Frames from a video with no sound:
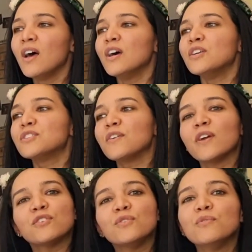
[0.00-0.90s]
So there
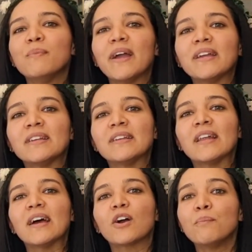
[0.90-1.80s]
are 2 main
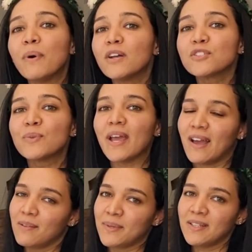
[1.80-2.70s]
compulsory
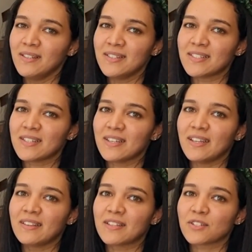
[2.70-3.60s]
elements
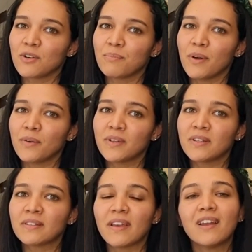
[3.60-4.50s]
in this
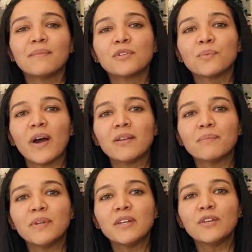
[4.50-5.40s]
component. Element 1
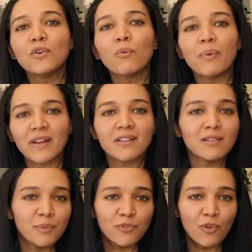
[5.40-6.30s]
being your practical
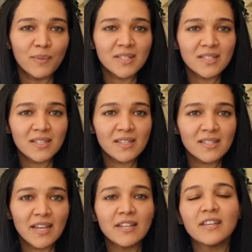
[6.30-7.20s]
performances,
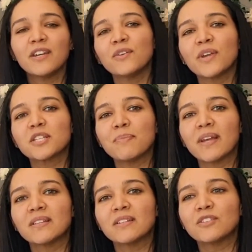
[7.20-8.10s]
and here you're
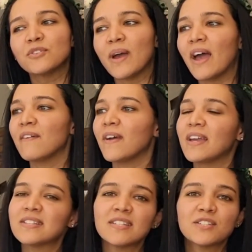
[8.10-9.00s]
expected to have
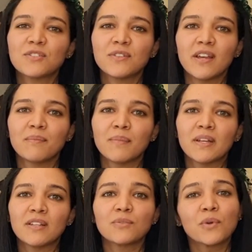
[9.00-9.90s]
a 6 to 10
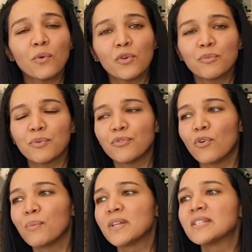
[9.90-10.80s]
minute recorded
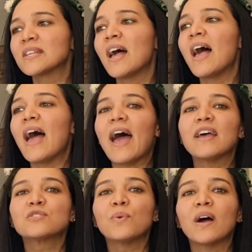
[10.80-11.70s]
performance,
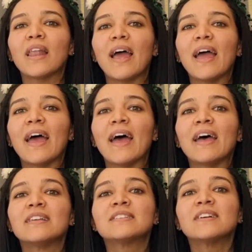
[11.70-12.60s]
as well
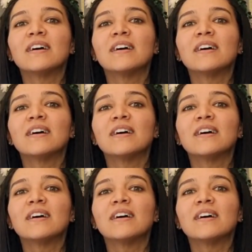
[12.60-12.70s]
as